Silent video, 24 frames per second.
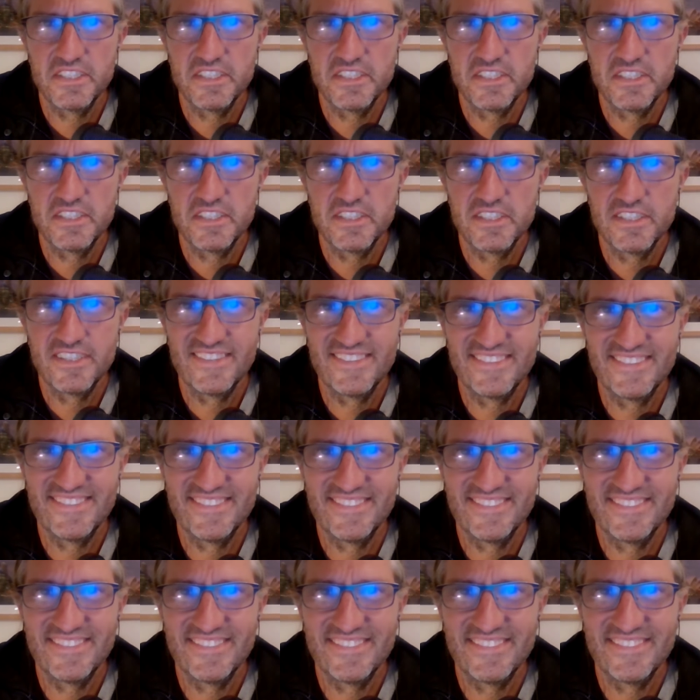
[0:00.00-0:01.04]

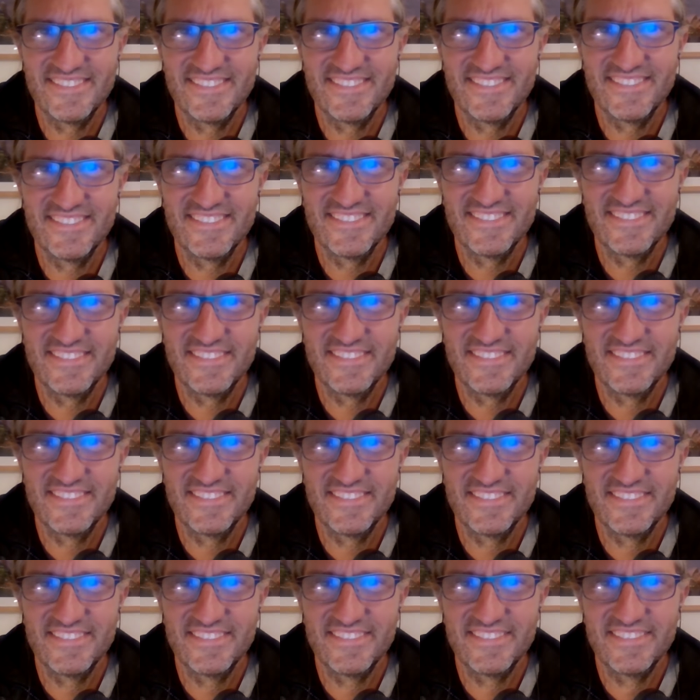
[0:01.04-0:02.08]

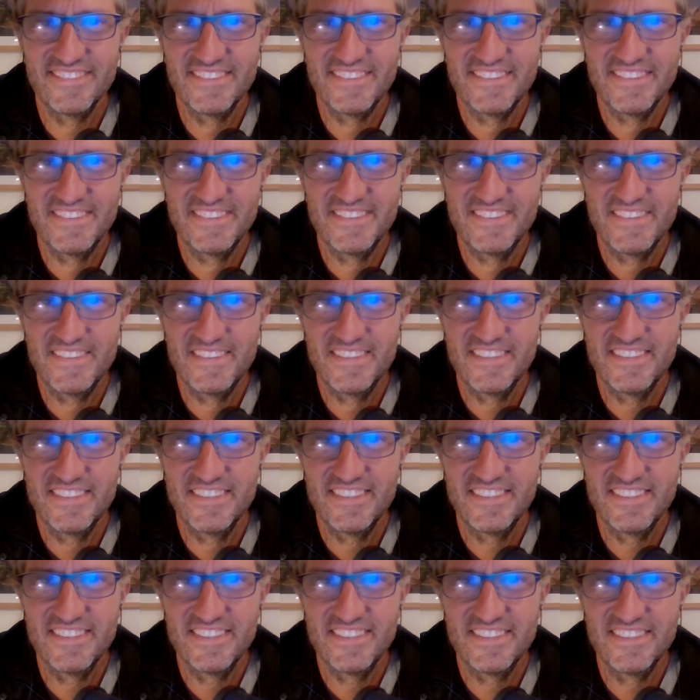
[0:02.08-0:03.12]

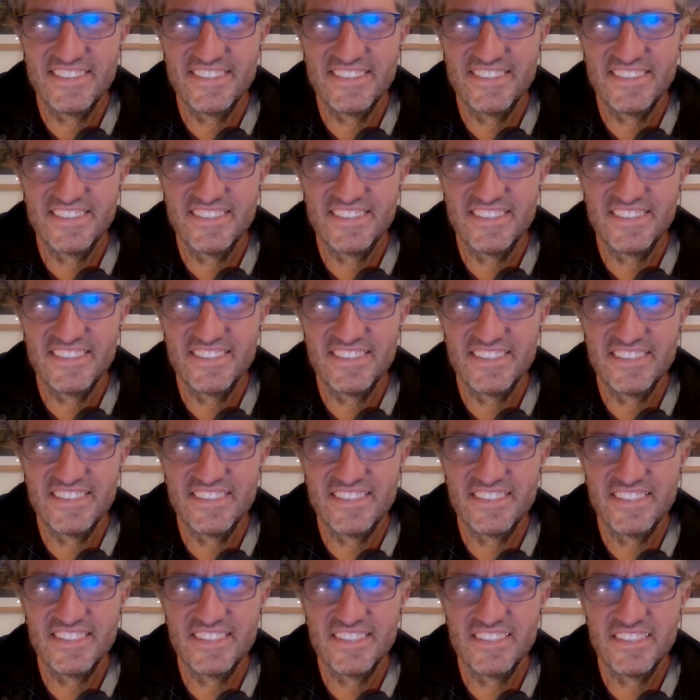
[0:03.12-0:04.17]

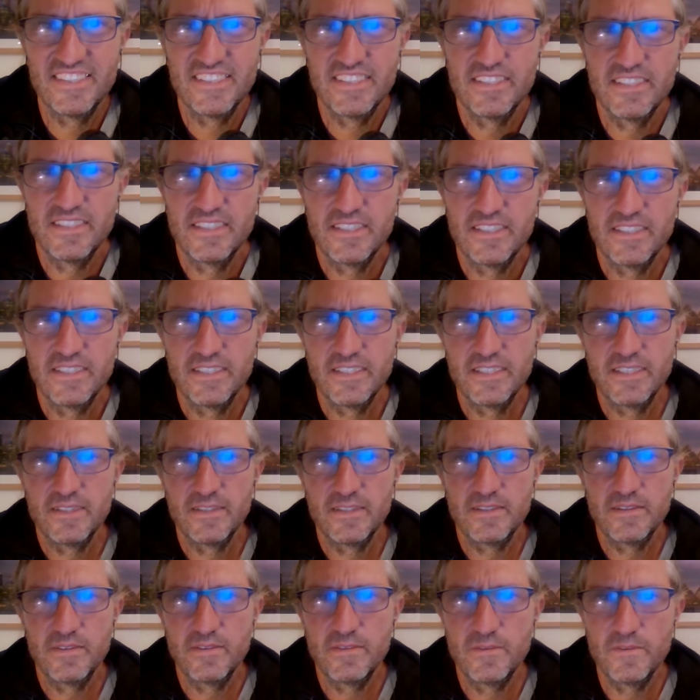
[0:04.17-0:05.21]

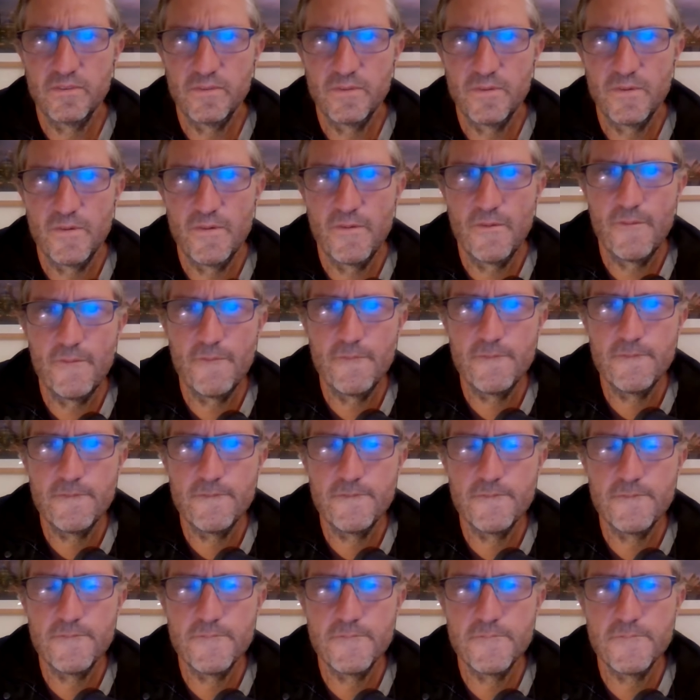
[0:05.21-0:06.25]

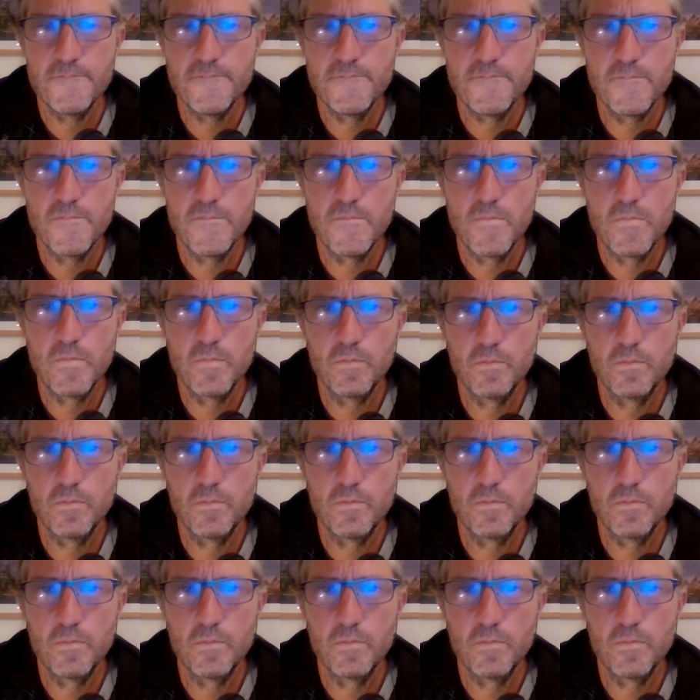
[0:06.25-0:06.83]
This person isn't speaking.